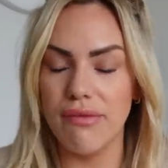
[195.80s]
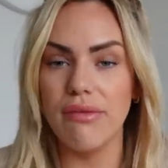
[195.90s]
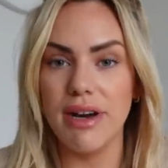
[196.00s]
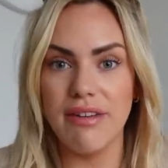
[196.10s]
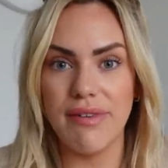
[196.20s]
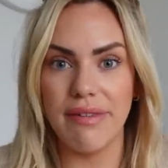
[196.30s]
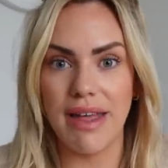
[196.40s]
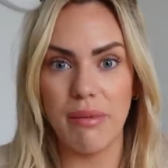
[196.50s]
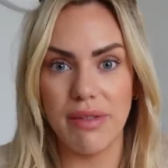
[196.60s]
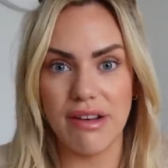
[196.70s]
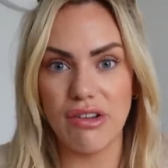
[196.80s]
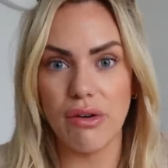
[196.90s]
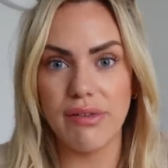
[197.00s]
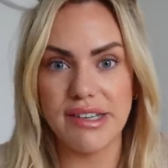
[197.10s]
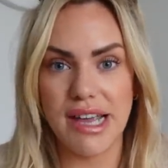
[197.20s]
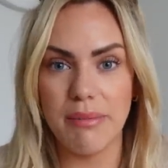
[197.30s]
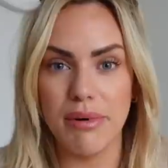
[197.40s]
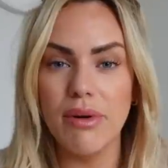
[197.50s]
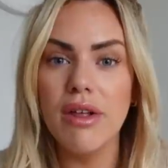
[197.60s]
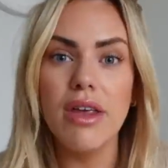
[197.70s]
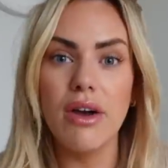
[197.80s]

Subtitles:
really found that with this coffee table.